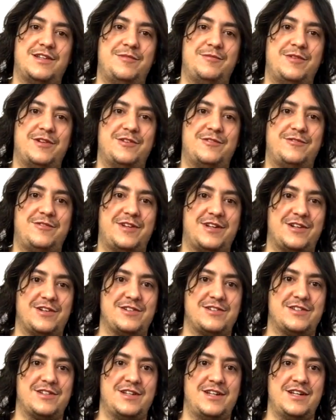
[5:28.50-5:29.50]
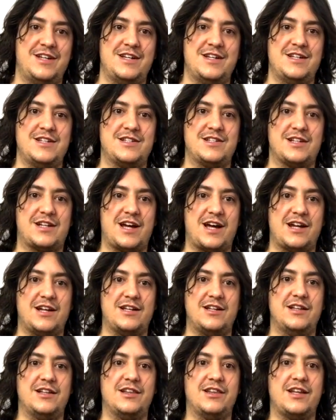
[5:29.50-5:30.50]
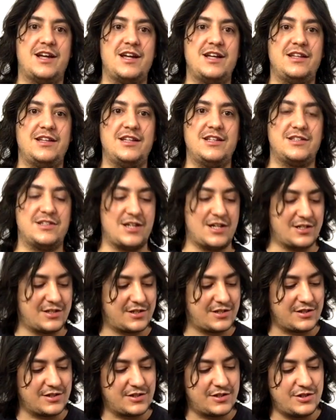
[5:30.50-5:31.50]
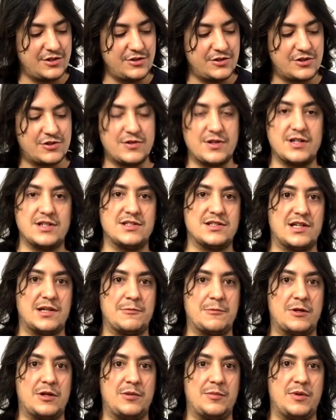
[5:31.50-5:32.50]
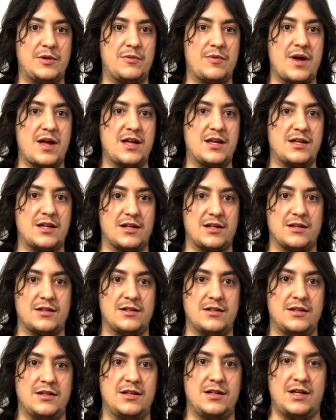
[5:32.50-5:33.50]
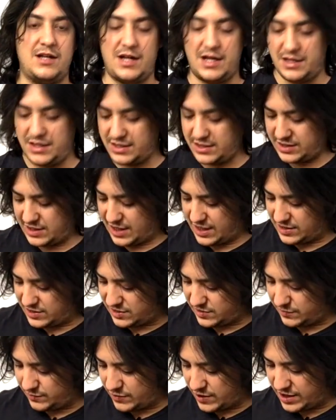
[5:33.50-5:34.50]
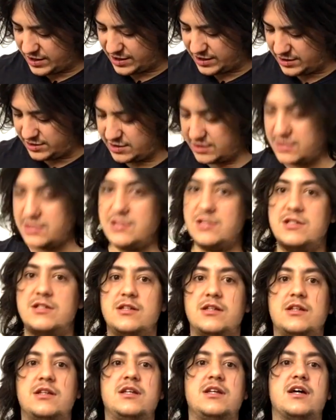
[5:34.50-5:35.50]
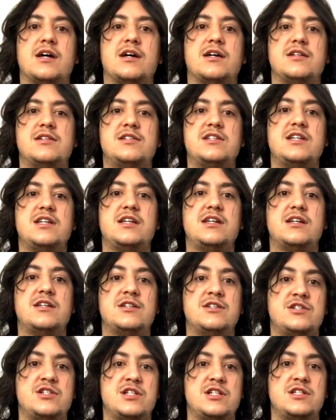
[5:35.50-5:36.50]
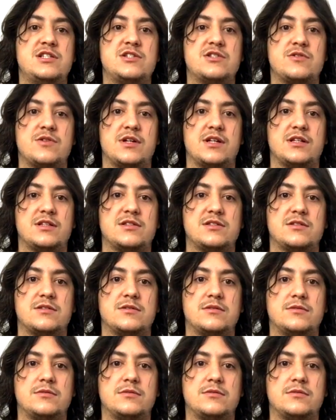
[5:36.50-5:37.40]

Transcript: and middle fingers to kind of lightly touch the two strings I'm going to be raking. In this case, I'm raking the, the uh, D and G strings.